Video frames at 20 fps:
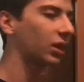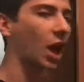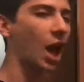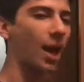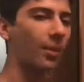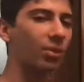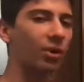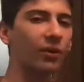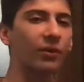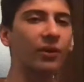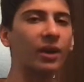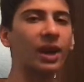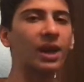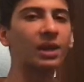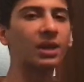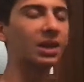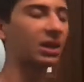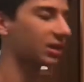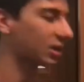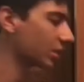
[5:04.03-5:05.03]
type of
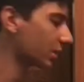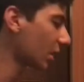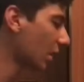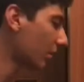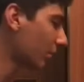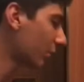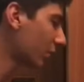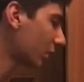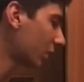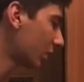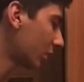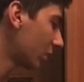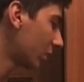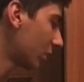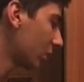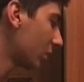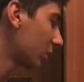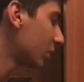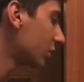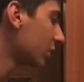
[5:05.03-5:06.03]
n is a number,
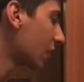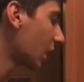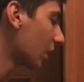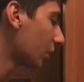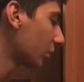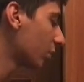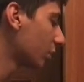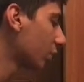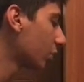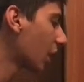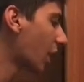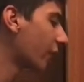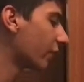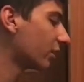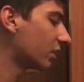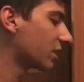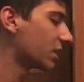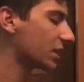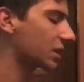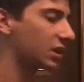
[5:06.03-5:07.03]
then do
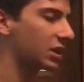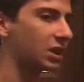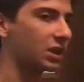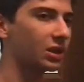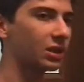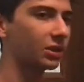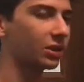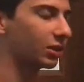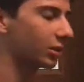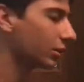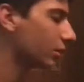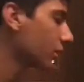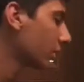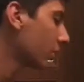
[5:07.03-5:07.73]
everything here.